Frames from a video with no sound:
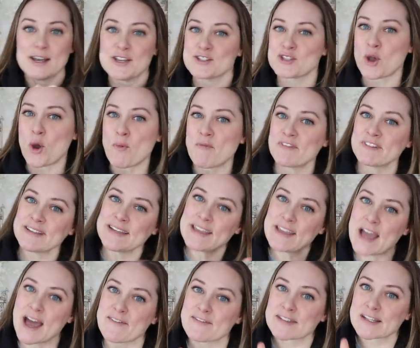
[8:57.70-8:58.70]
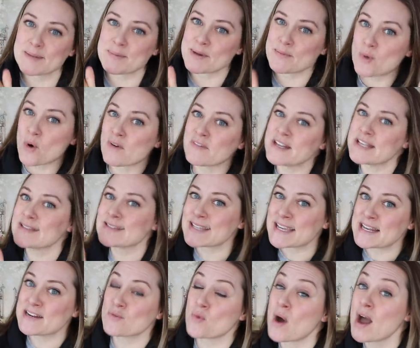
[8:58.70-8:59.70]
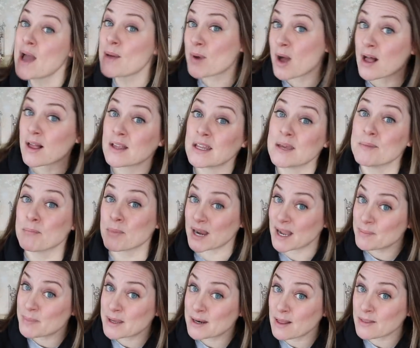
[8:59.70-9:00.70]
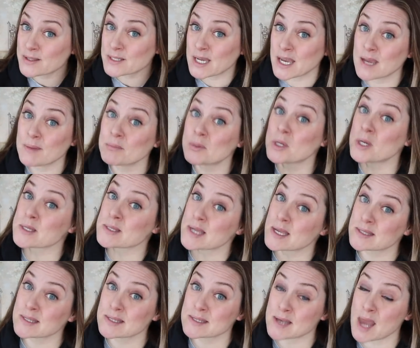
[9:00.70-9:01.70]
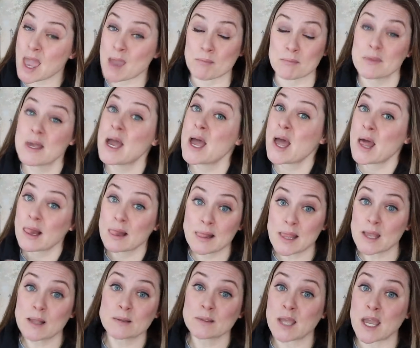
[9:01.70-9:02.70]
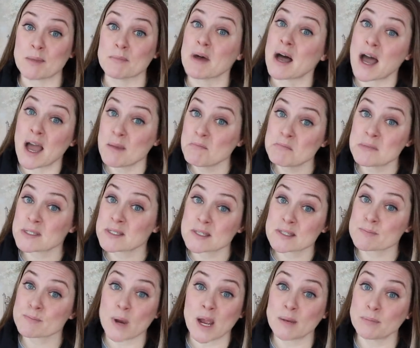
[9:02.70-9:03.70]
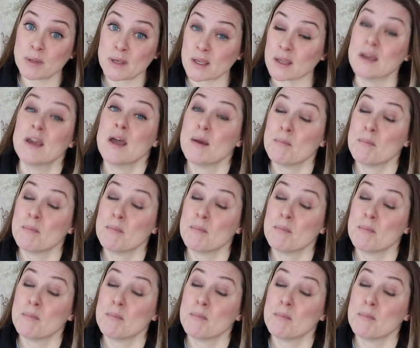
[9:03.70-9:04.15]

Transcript: So hopefully you have a little bit more of an insight of why I'm calling him Brad Pitt all the time, because that's his name. Legal name. I'm Mrs. Brad Pitt.